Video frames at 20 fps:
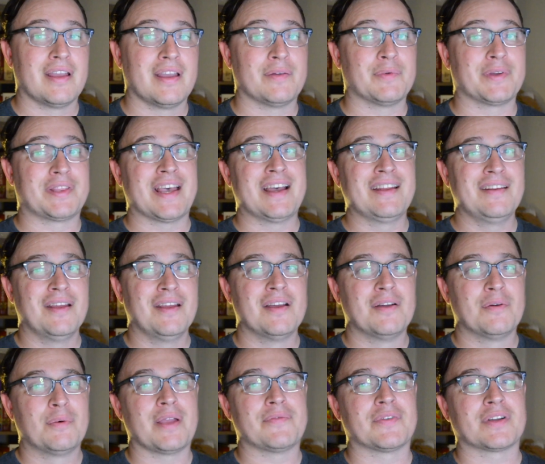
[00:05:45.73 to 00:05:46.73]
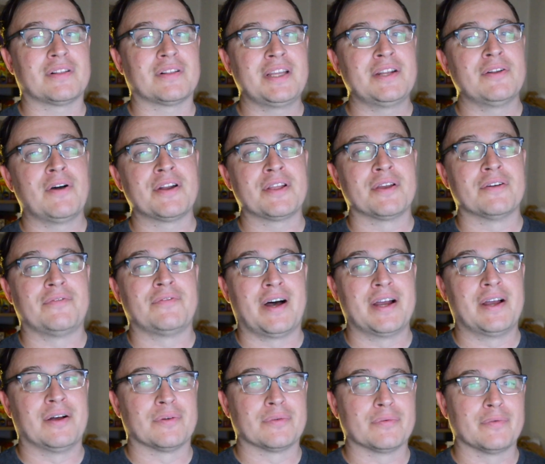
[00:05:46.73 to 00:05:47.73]
And with that, we have a clean audio
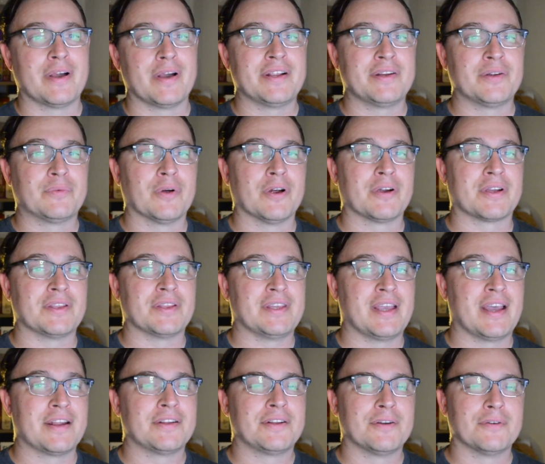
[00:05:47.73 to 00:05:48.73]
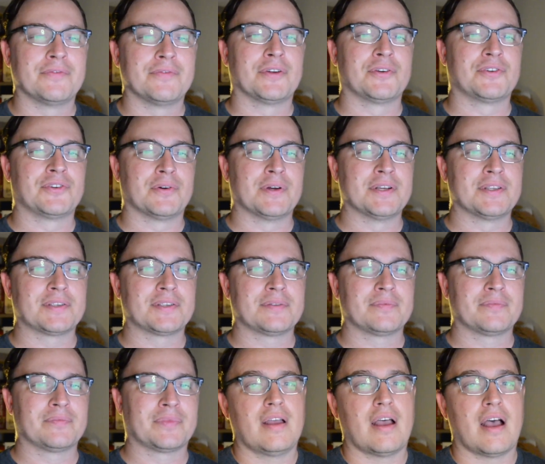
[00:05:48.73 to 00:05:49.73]
file ready to work in the editor of your
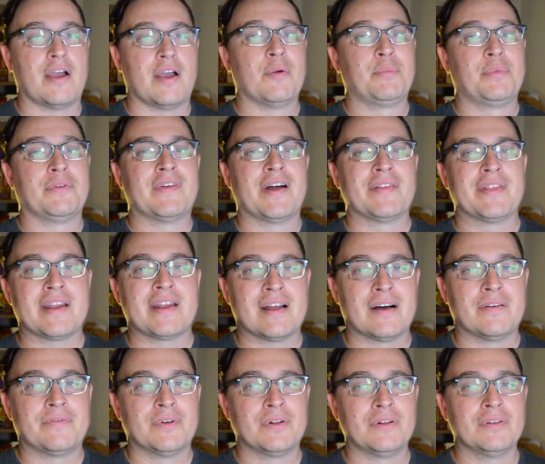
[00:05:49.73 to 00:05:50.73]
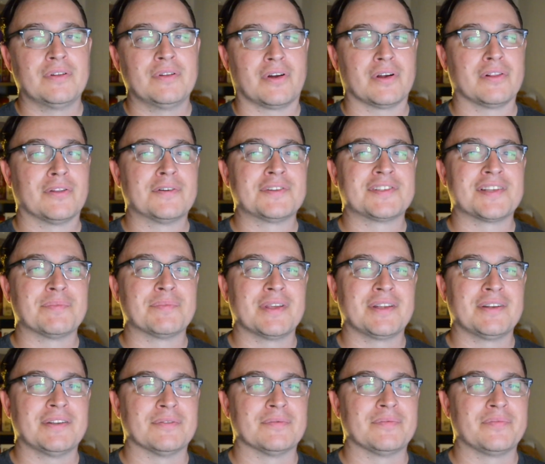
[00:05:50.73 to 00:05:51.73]
choice. I hope you found that helpful or learned
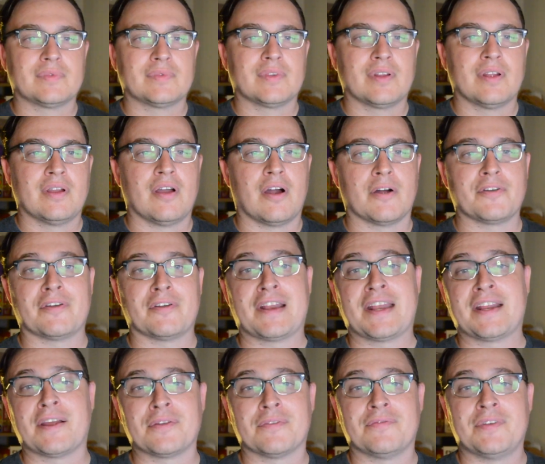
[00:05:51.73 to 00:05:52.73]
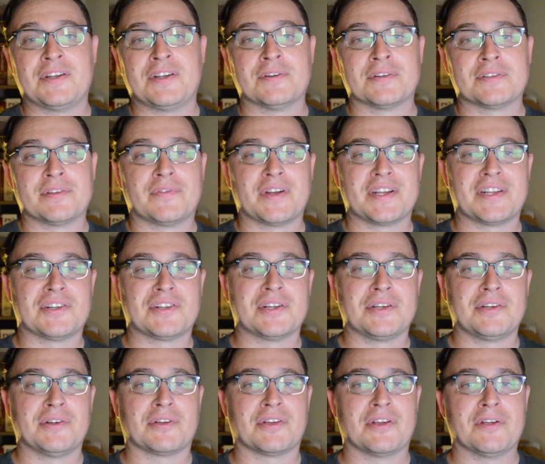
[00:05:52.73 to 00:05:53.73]
something new. Are there any other features of
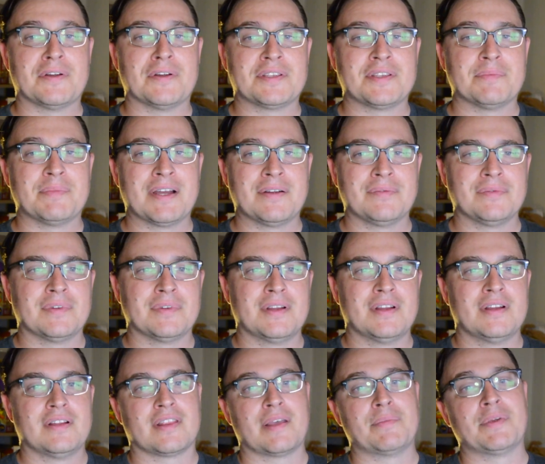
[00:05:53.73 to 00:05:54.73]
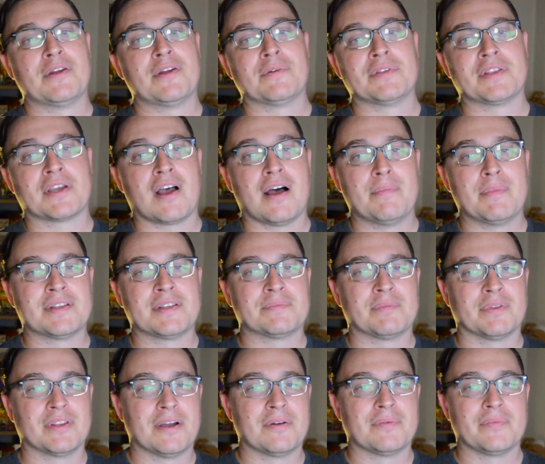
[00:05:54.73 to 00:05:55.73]
Audition you're curious about? Let me know in the comments
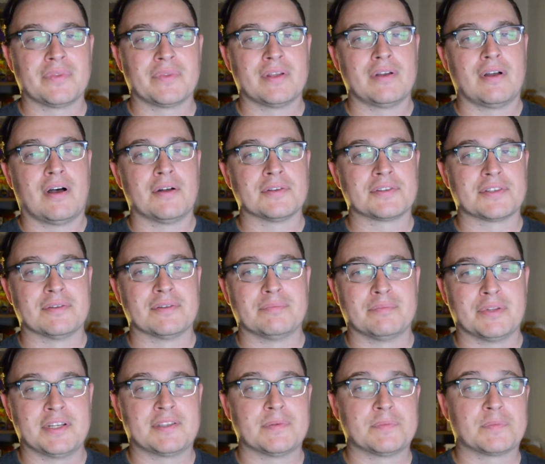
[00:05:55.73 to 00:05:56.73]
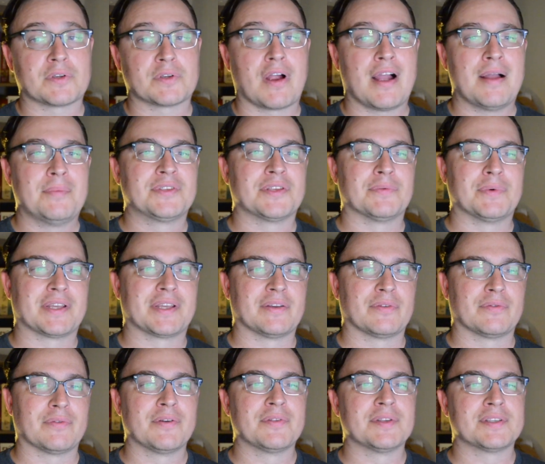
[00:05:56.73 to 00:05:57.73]
below. Also, please subscribe so we can
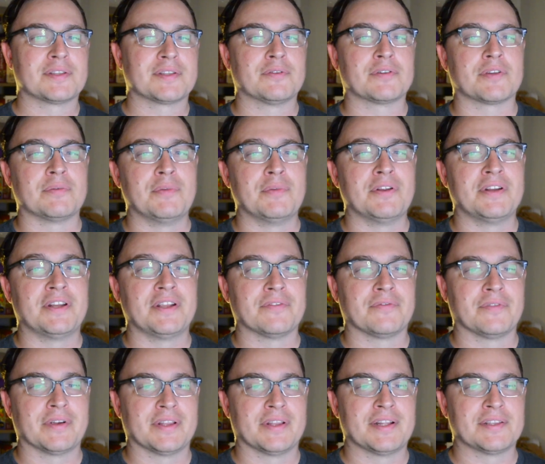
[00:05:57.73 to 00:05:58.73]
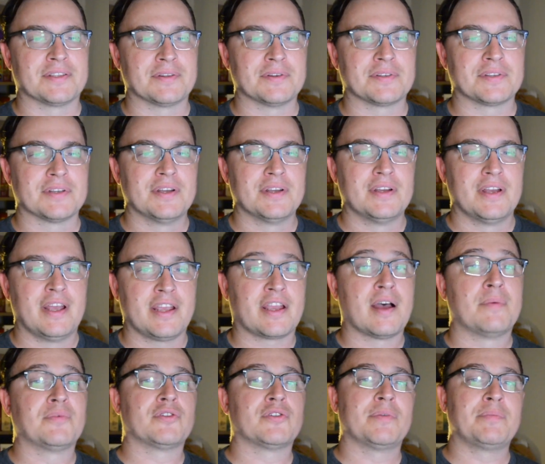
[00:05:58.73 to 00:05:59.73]
grow this little community of freelancers, and
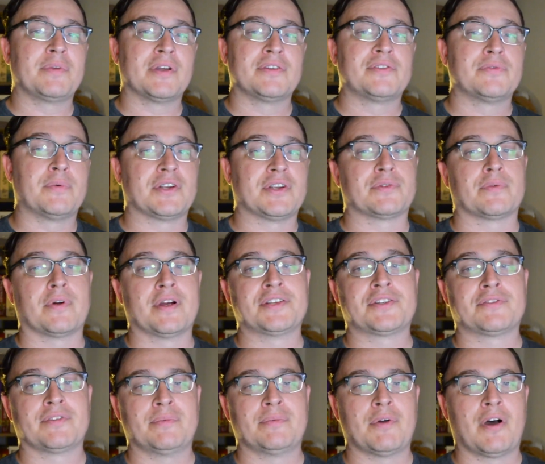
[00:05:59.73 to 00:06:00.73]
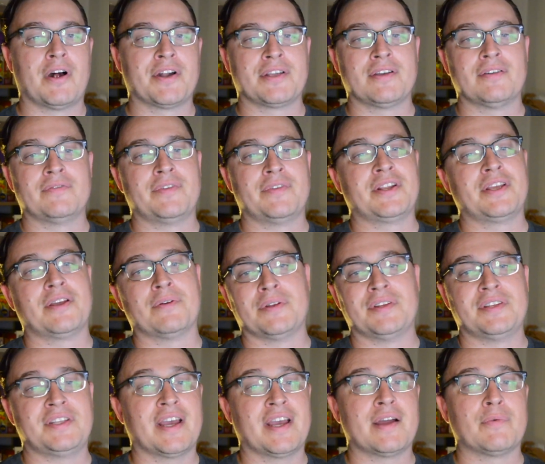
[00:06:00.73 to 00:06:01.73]
come join me on Twitch where I stream audio, video, and
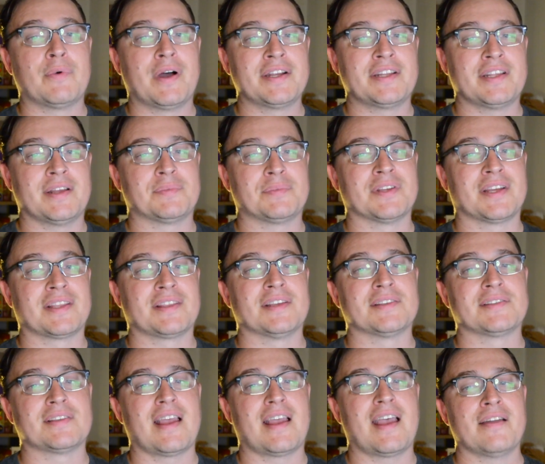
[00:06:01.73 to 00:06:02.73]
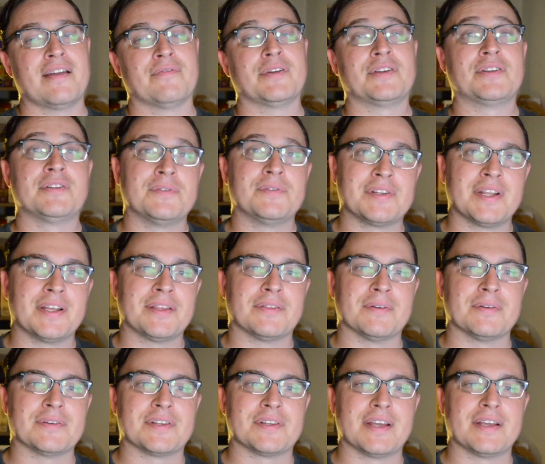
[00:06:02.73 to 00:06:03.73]
D I Y tips like this every Tuesday
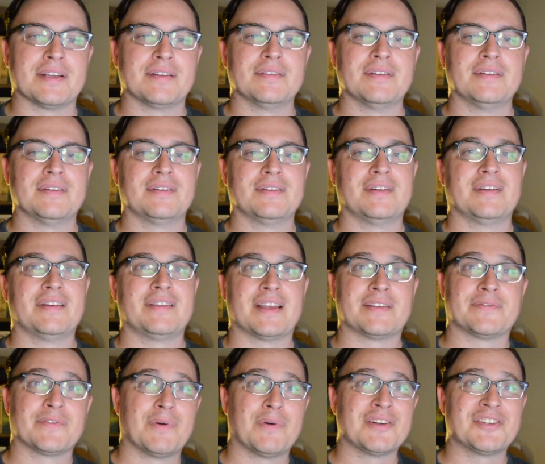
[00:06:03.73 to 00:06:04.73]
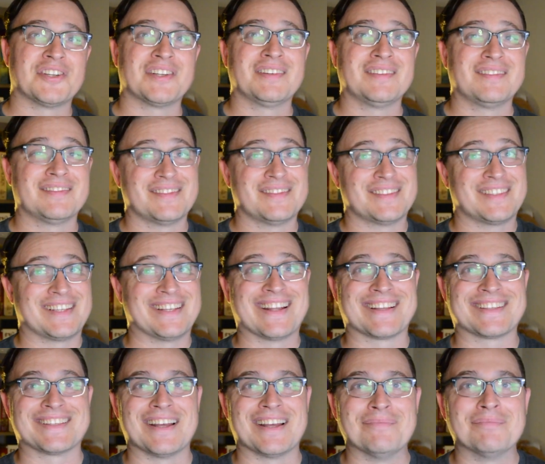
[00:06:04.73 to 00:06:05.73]
and Thursday. Thanks for watching. See
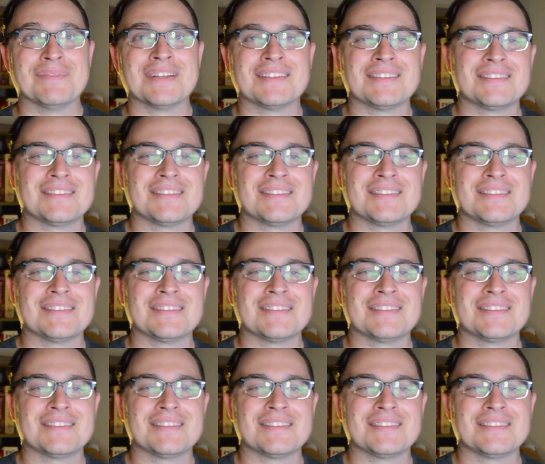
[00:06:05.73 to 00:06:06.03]
you next time.